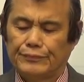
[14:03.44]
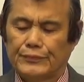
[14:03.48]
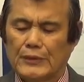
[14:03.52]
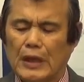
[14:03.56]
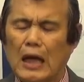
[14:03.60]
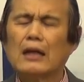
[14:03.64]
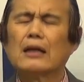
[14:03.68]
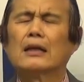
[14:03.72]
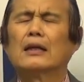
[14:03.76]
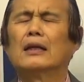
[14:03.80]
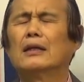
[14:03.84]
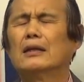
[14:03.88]

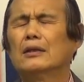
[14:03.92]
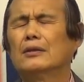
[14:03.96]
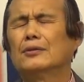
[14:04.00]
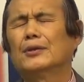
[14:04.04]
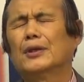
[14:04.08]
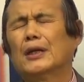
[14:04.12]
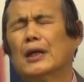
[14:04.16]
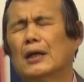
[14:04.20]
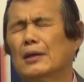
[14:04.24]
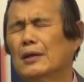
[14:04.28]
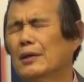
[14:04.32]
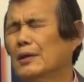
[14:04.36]

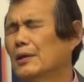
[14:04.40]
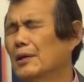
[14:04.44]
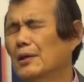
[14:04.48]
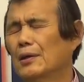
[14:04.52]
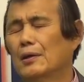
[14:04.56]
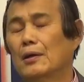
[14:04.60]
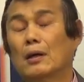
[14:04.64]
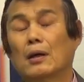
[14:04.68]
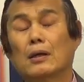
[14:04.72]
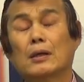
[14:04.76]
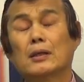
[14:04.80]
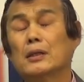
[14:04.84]
Hallelujah.
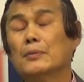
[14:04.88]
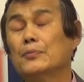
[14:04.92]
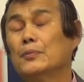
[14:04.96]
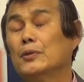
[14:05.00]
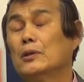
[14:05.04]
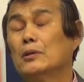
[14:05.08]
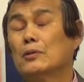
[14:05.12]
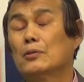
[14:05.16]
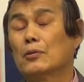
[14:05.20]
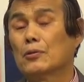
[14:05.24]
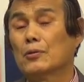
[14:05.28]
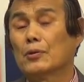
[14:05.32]
Oh, I give
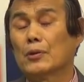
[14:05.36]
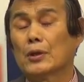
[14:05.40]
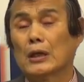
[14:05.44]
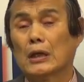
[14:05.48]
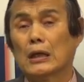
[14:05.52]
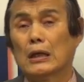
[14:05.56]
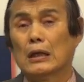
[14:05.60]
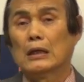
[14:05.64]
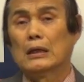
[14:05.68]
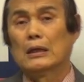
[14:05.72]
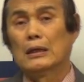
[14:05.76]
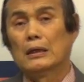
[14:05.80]
you glory.
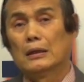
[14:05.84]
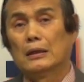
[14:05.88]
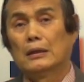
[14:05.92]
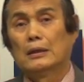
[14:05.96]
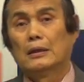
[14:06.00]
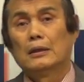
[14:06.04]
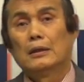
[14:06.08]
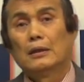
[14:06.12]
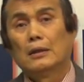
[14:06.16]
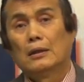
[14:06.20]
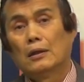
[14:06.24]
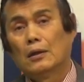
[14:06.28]

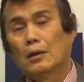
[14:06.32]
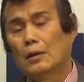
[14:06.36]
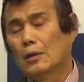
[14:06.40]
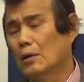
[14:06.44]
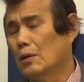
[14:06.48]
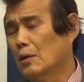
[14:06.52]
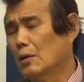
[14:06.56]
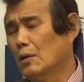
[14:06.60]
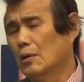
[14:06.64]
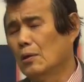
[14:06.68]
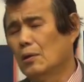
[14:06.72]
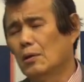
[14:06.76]

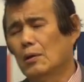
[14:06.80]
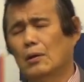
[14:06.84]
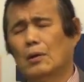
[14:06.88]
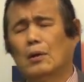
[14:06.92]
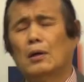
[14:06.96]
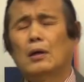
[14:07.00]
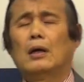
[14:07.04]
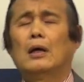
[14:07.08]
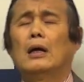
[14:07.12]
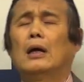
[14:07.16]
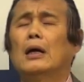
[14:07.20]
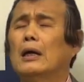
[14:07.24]

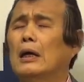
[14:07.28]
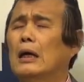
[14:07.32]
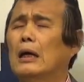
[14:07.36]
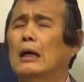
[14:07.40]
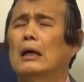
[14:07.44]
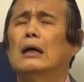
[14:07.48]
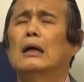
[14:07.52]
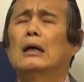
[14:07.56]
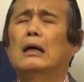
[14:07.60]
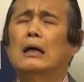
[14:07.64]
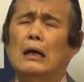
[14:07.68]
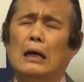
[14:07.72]
Oh,
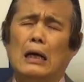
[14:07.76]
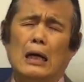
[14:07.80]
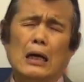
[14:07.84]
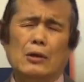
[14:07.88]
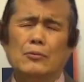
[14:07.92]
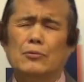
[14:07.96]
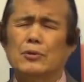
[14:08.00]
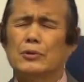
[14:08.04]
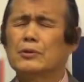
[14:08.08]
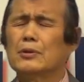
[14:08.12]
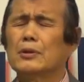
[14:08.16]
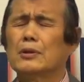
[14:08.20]
I
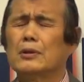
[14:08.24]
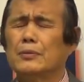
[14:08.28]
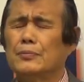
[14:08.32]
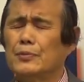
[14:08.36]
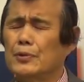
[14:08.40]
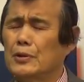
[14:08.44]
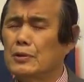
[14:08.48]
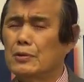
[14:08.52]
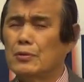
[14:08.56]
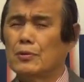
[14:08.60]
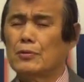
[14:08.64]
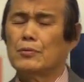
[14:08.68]
want to give
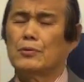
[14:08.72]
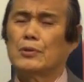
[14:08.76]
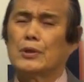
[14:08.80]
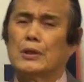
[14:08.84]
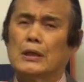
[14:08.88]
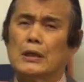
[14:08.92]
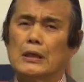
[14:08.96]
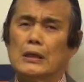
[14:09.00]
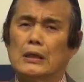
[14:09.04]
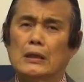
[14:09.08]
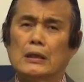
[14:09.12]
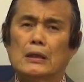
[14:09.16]
you glory
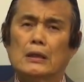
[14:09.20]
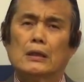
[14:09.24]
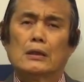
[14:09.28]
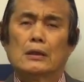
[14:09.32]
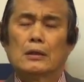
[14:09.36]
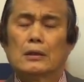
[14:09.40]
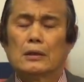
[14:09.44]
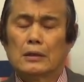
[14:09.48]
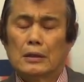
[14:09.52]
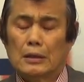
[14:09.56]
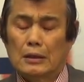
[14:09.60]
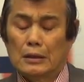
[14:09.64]

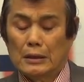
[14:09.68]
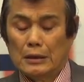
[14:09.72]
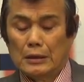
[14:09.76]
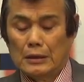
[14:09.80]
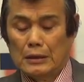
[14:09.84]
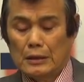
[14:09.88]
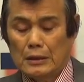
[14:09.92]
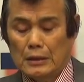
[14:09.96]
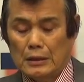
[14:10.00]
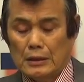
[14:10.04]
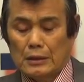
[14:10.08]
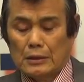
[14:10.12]

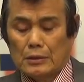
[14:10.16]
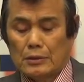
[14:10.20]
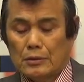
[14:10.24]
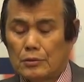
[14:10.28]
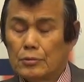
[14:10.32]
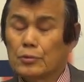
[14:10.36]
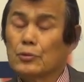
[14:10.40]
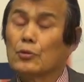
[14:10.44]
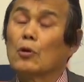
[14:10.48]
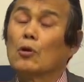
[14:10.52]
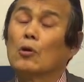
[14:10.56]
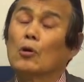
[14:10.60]

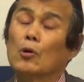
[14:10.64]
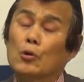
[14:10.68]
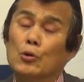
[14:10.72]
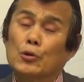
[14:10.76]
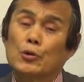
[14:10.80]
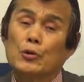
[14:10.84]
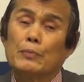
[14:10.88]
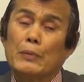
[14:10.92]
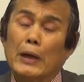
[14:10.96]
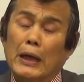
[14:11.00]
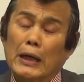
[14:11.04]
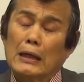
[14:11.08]
to the
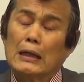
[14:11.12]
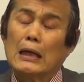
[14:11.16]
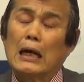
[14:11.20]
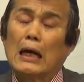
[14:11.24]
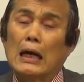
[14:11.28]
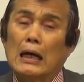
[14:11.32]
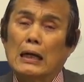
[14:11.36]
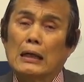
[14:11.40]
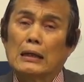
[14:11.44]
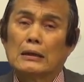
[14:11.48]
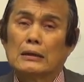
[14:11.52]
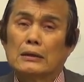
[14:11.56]
Lord, my
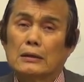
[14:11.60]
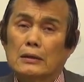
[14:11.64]
God.